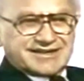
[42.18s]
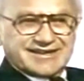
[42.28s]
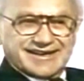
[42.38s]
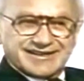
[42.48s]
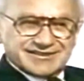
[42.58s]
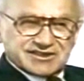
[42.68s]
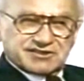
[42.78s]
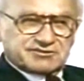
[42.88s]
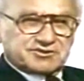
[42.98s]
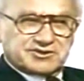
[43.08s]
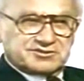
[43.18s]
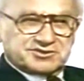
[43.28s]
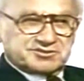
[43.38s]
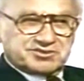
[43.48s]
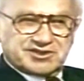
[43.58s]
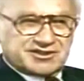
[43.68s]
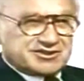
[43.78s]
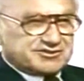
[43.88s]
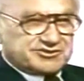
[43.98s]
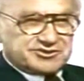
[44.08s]
Keynes, after all, was a product
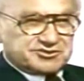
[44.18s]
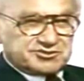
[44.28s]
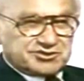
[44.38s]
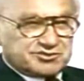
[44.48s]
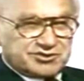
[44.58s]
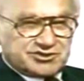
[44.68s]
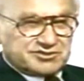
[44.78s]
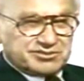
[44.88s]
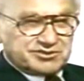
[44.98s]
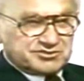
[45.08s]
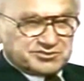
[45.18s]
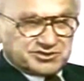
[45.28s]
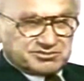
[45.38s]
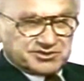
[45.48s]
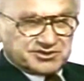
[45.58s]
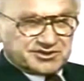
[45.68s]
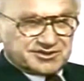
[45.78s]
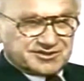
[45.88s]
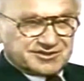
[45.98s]
of the First World War and the post-war period.